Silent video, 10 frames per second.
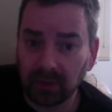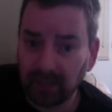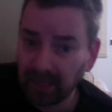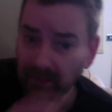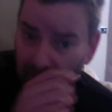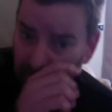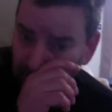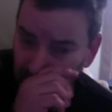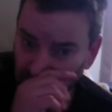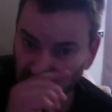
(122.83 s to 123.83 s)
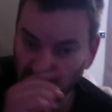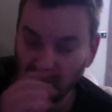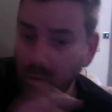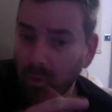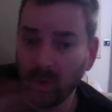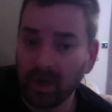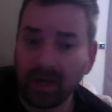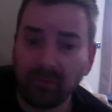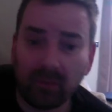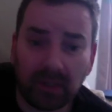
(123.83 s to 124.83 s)
at
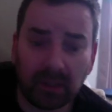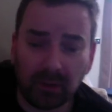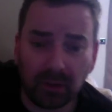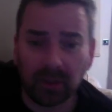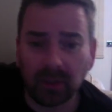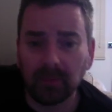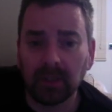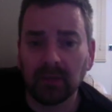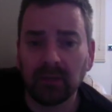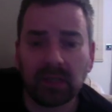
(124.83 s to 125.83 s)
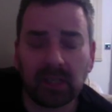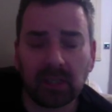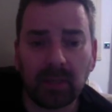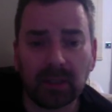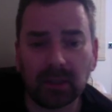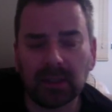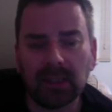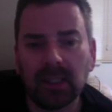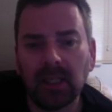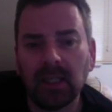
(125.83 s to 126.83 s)
whatever resolution the Amiga is expecting,
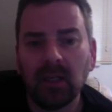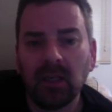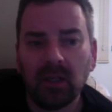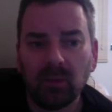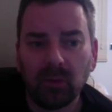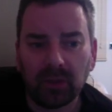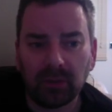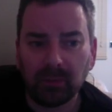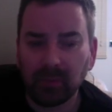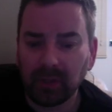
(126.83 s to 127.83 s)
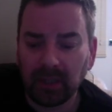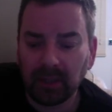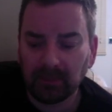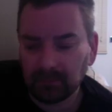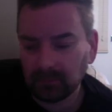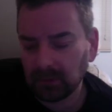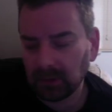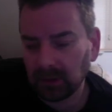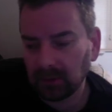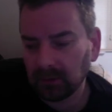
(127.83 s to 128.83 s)
which could be,
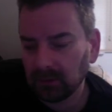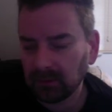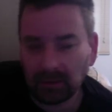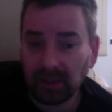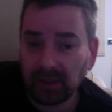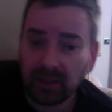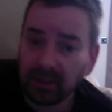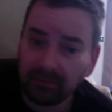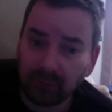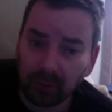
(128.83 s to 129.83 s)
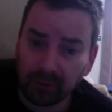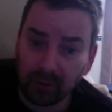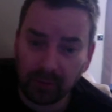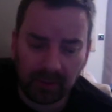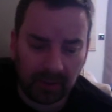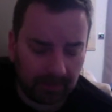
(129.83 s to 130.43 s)
let's say, 240p.